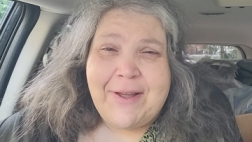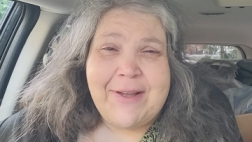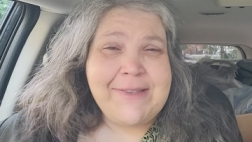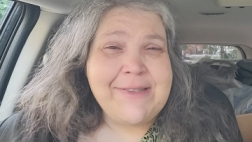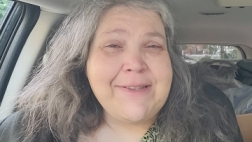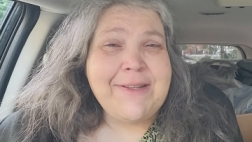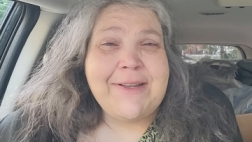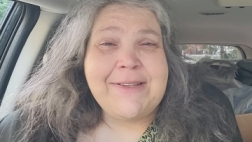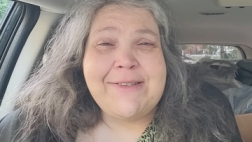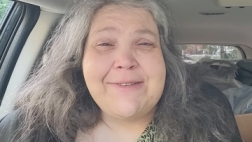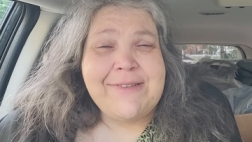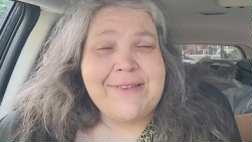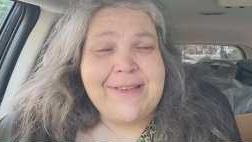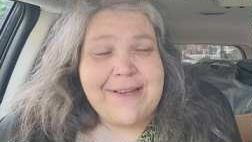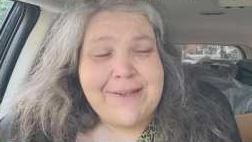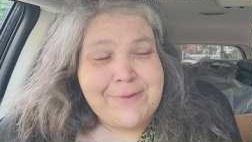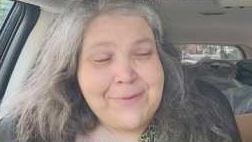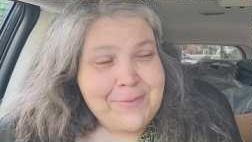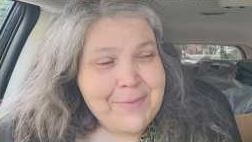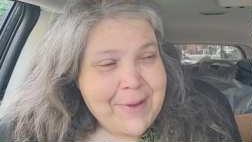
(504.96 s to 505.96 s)
lots and lots of
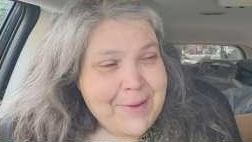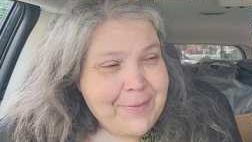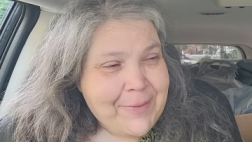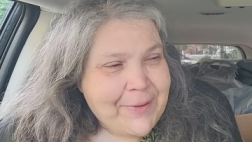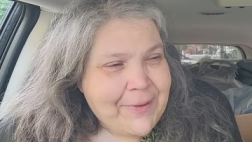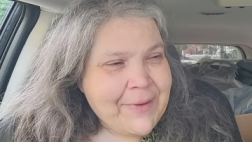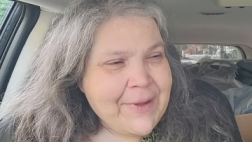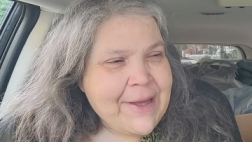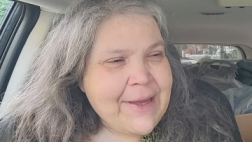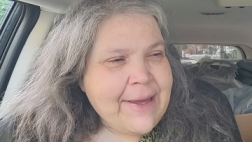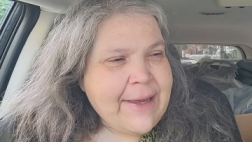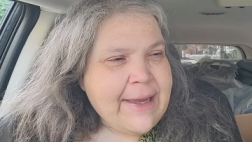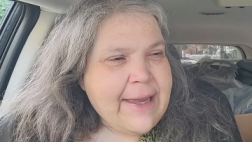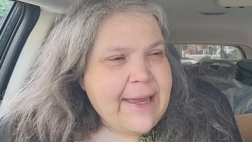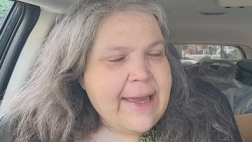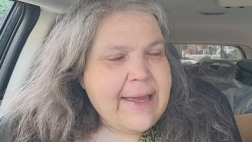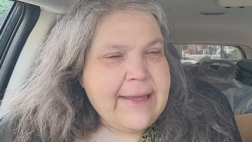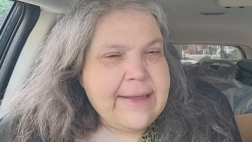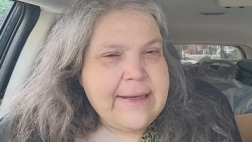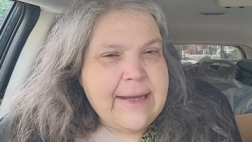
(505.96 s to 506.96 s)
sex with people.
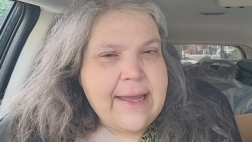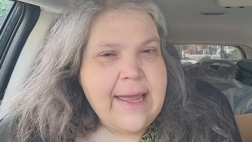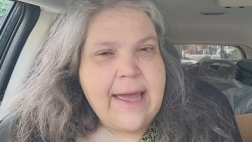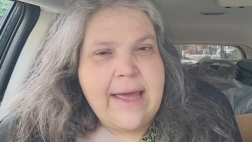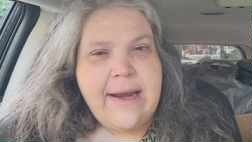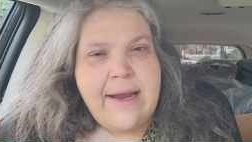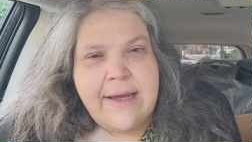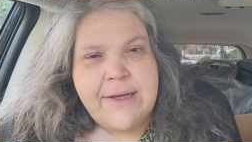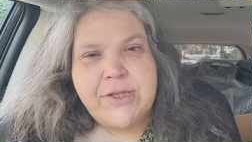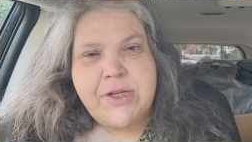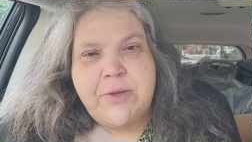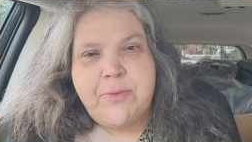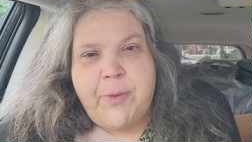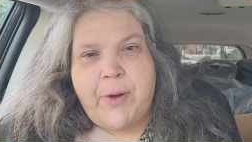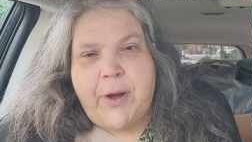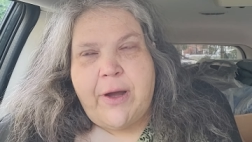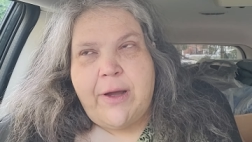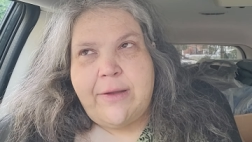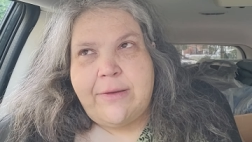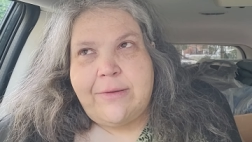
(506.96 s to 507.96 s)
And I had actually
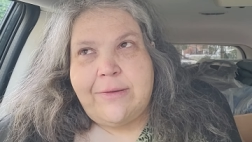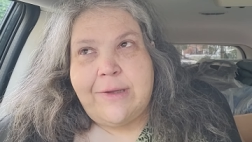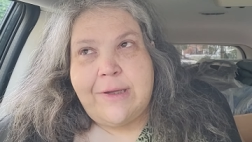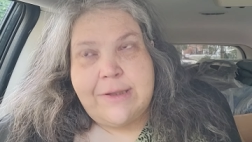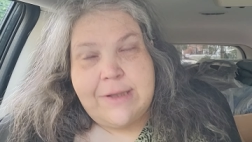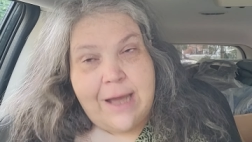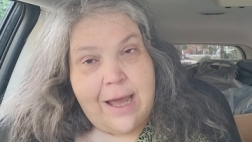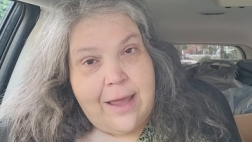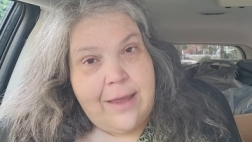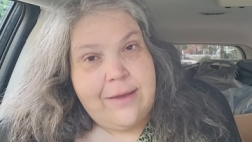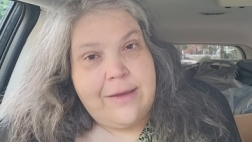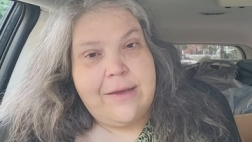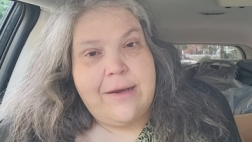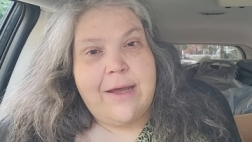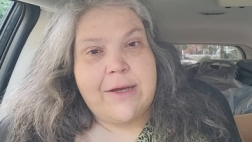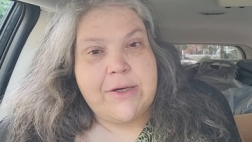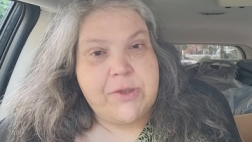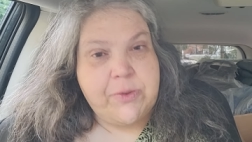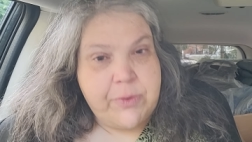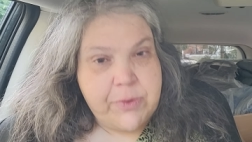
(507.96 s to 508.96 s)
bought The Italian
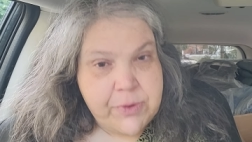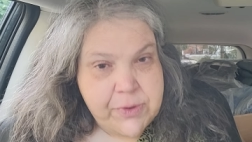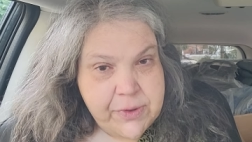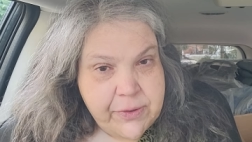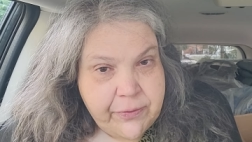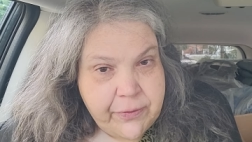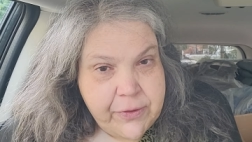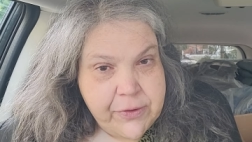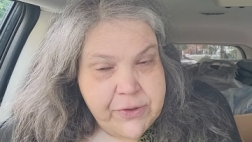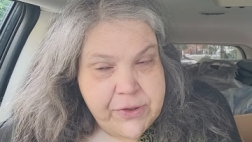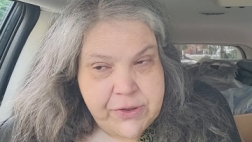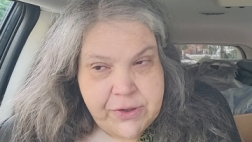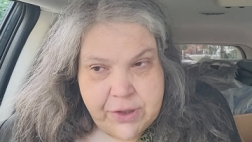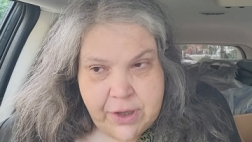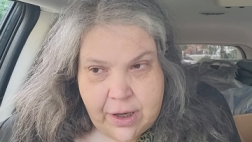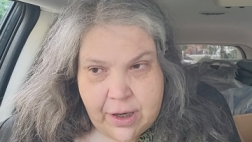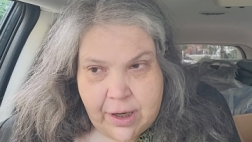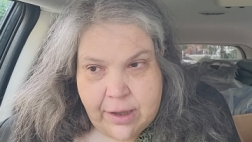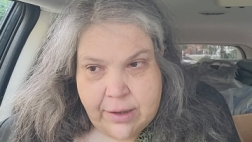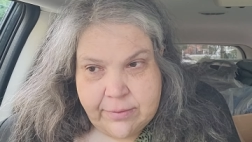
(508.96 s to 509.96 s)
Connection, which was the first
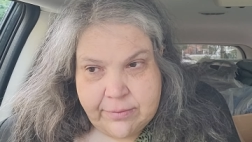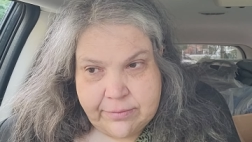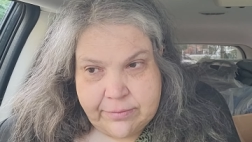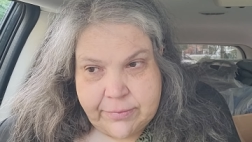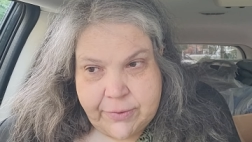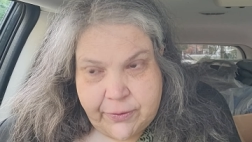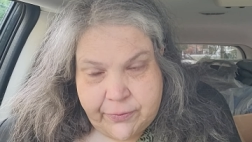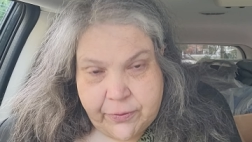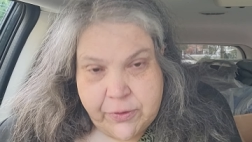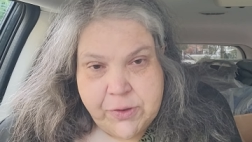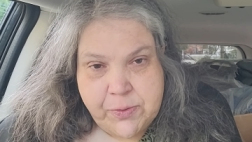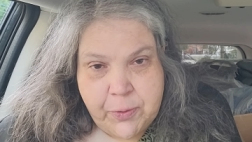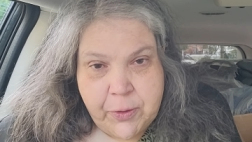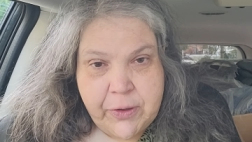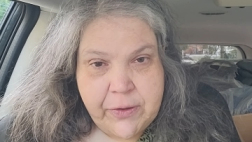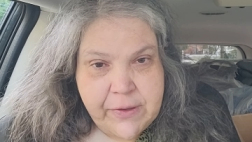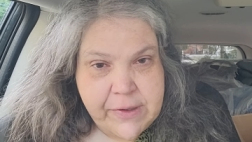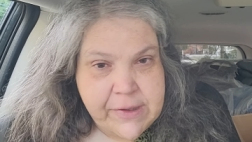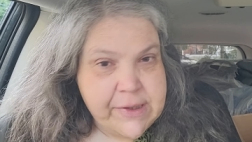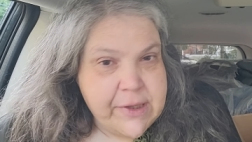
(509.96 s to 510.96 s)
um, the first
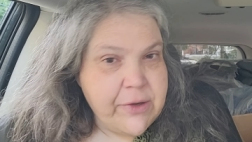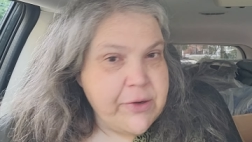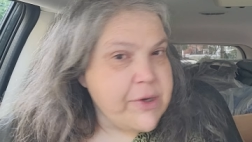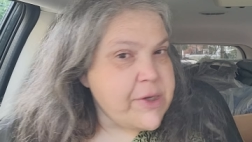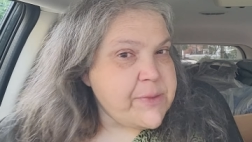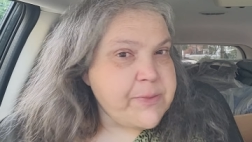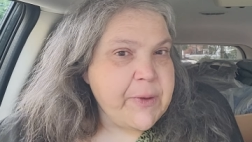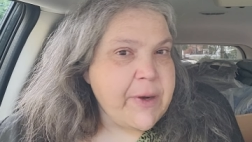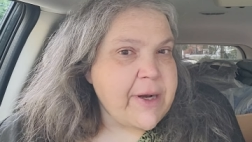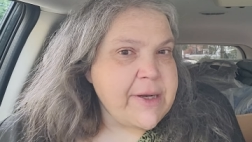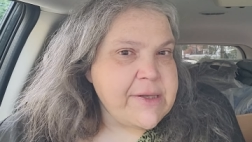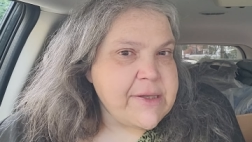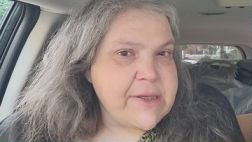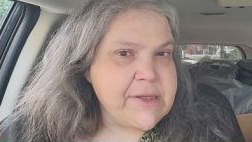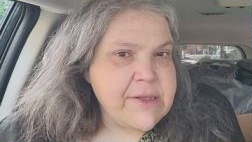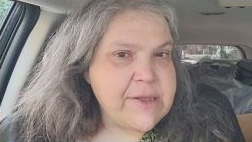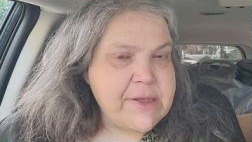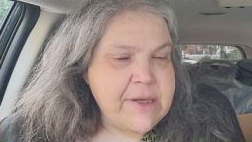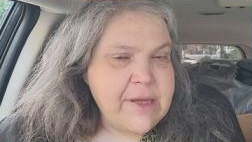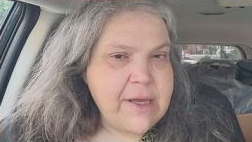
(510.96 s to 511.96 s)
book in the series, but I
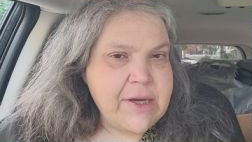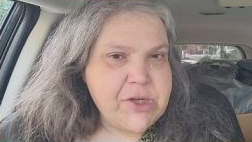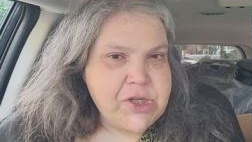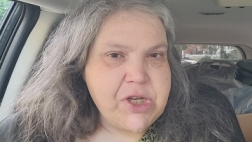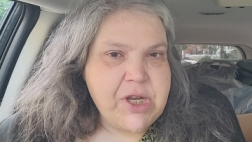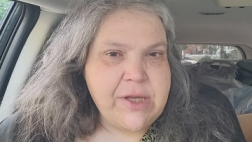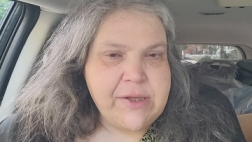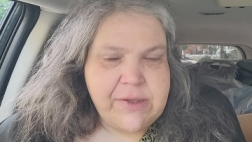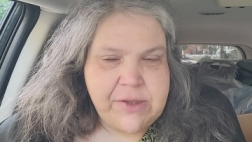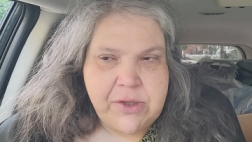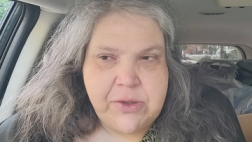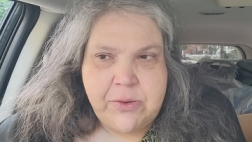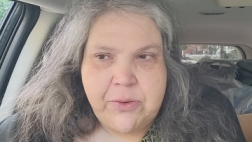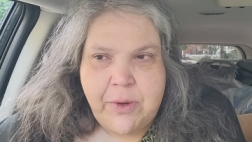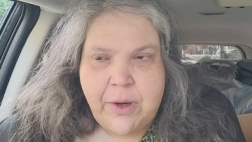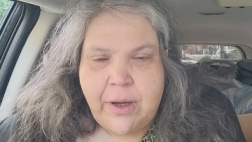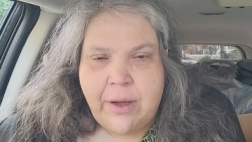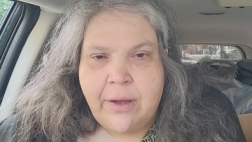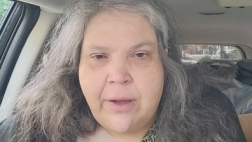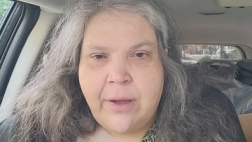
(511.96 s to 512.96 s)
didn't get a chance to
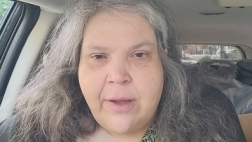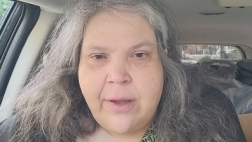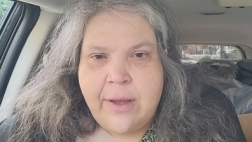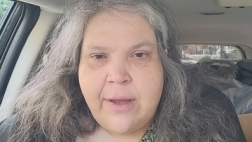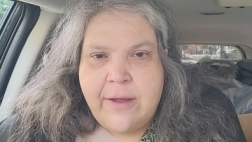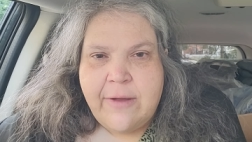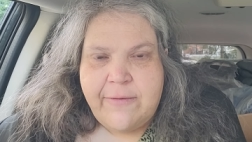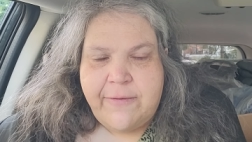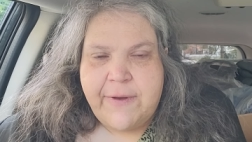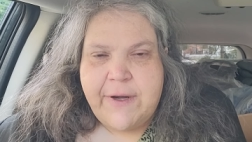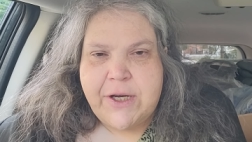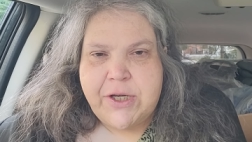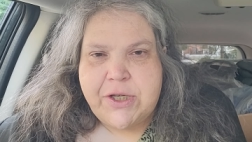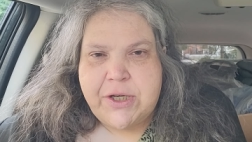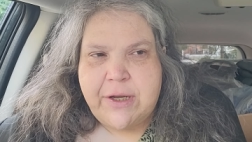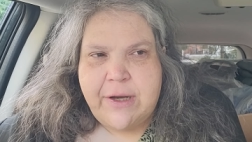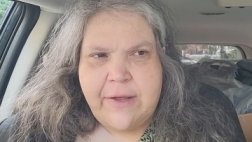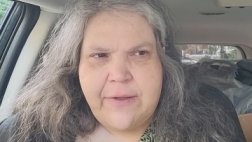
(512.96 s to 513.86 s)
uh, finish it.